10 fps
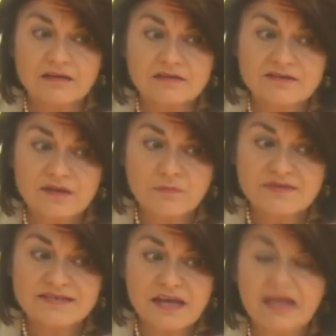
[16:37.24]
Some
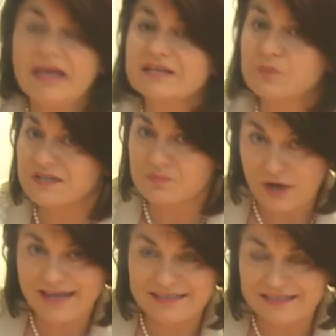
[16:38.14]
say it's what's
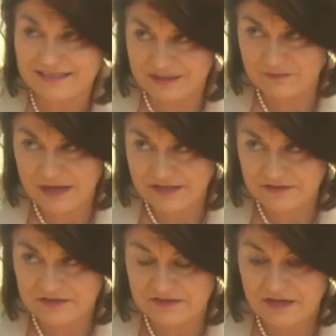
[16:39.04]
practical that
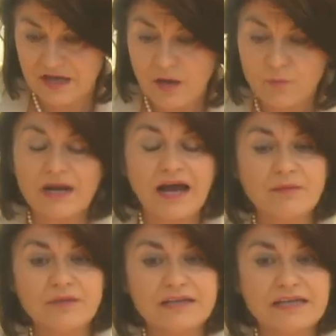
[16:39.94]
matters. But
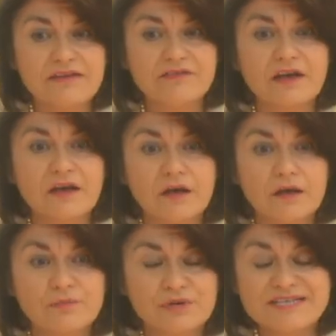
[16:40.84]
I believe
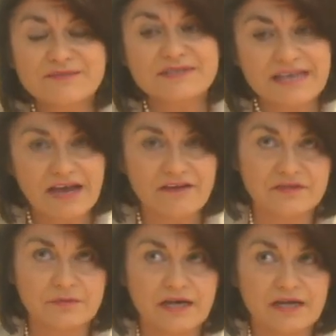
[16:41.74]
principles have
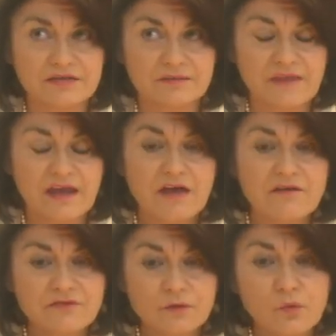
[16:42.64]
to matter
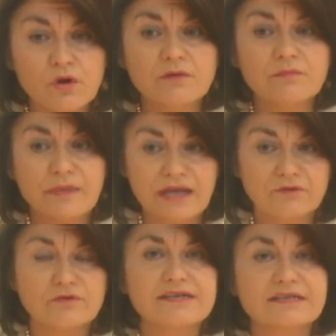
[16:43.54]
for one main
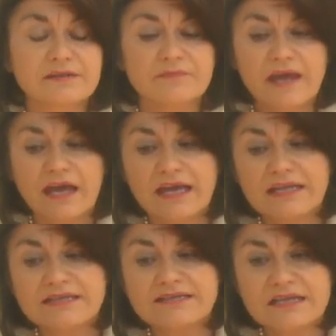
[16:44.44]
reason,
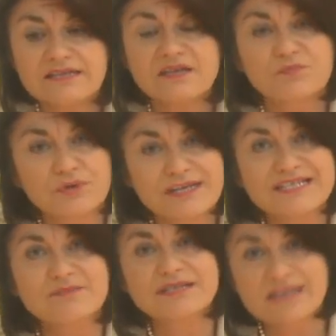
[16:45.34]
in the sense that
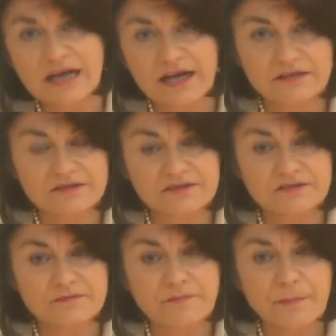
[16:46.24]
principles guide us.